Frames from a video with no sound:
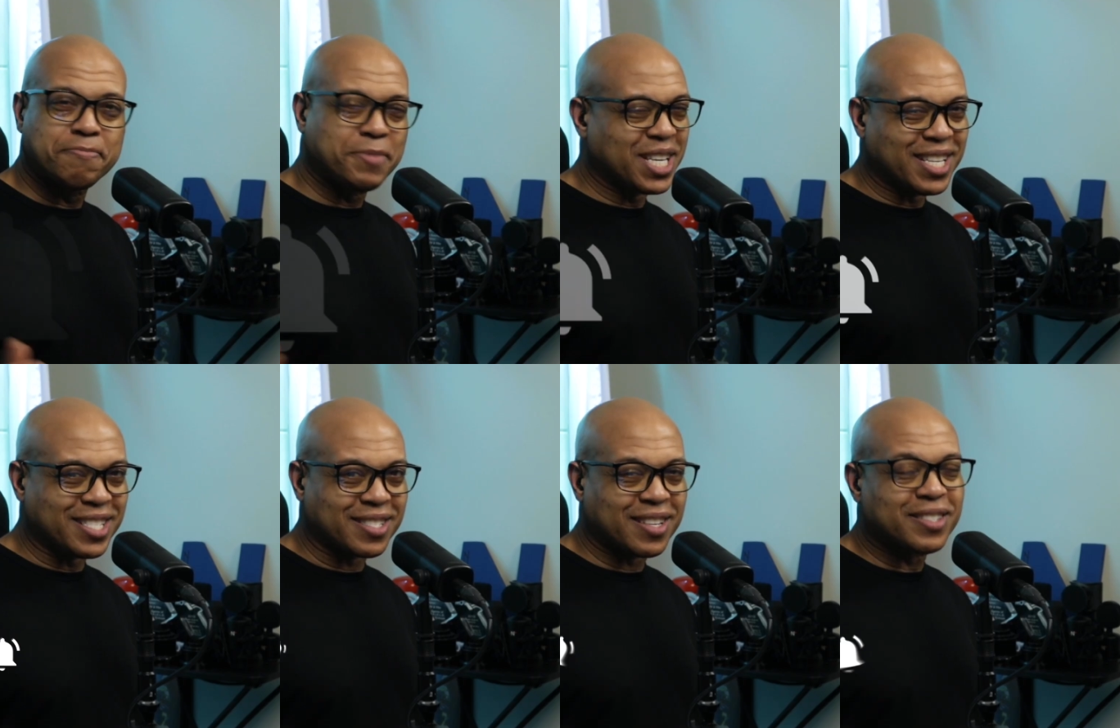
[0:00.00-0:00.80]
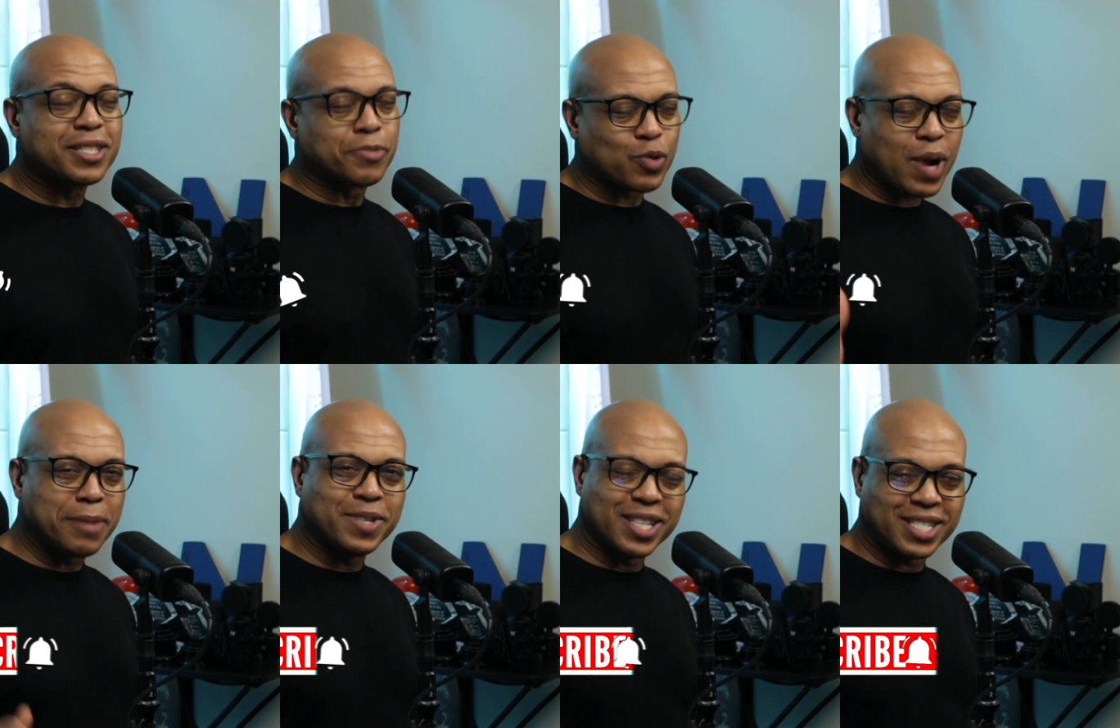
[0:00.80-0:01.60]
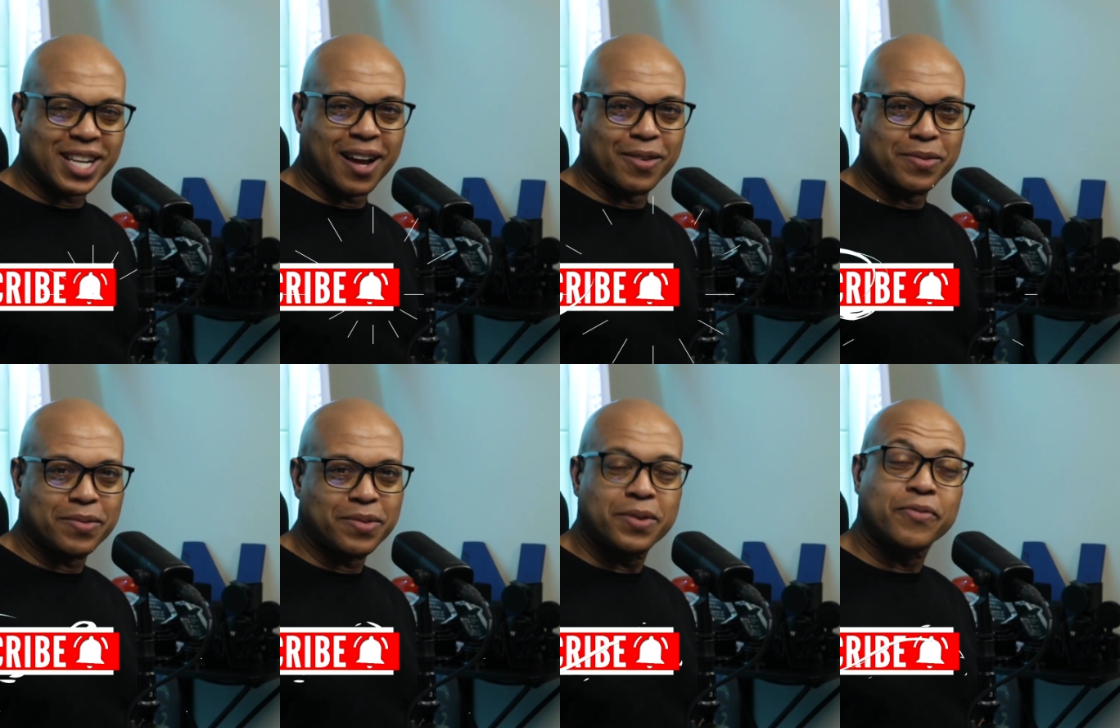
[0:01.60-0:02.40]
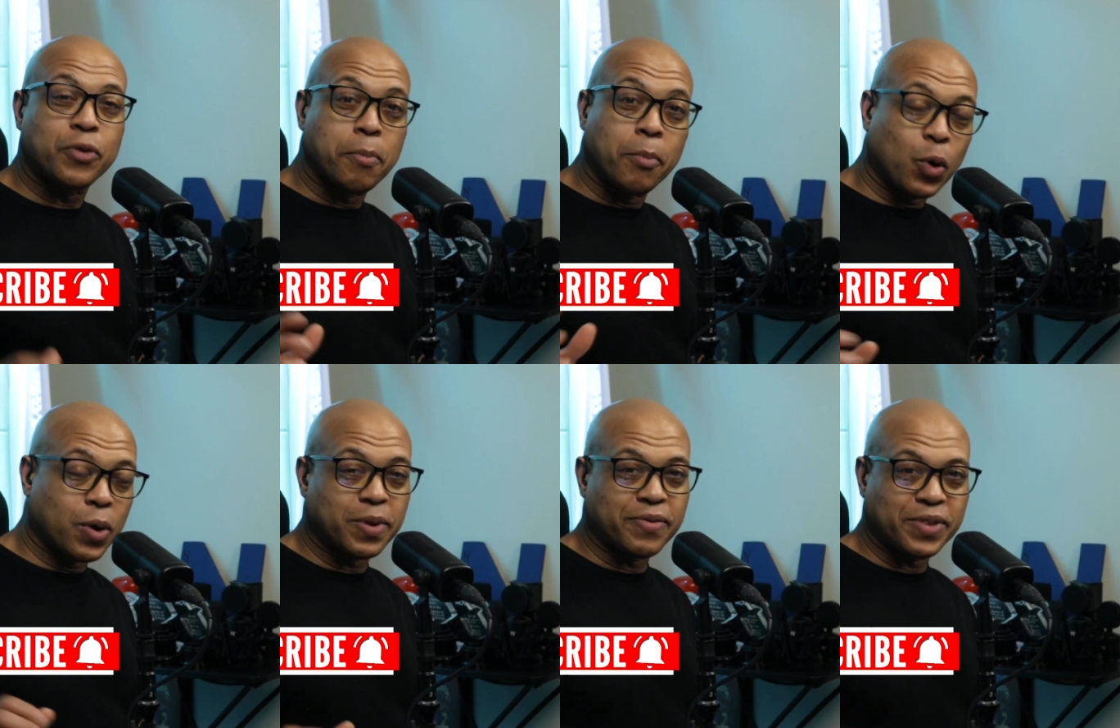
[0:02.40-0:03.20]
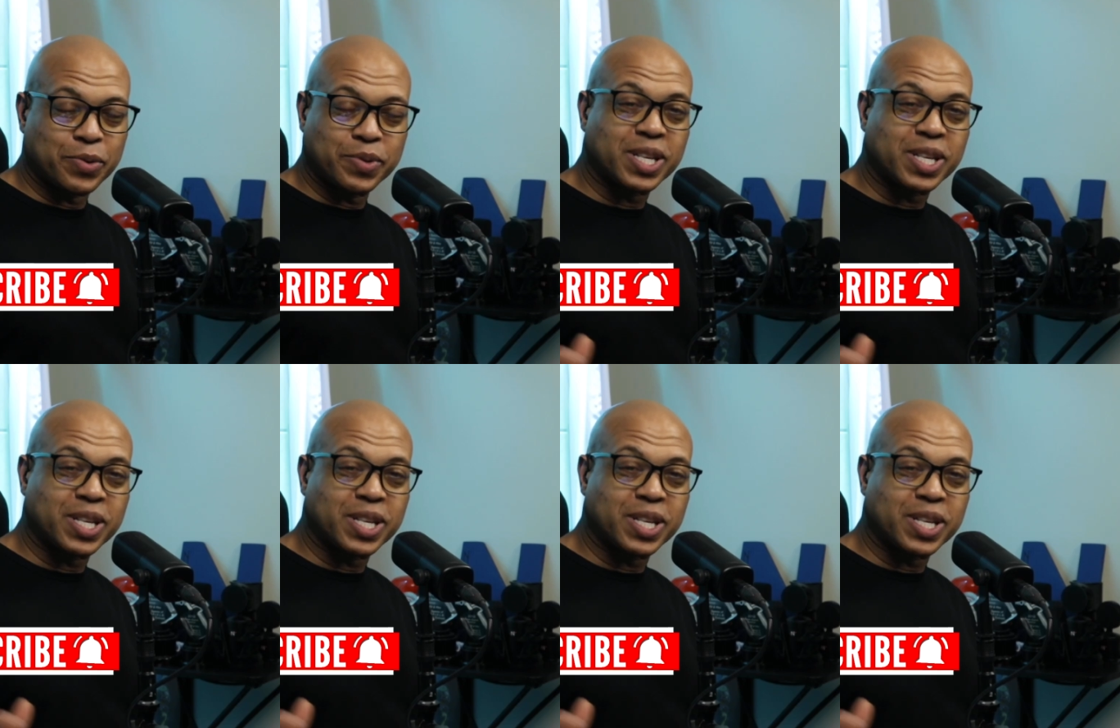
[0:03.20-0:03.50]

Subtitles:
Please subscribe to the channel for more reviews.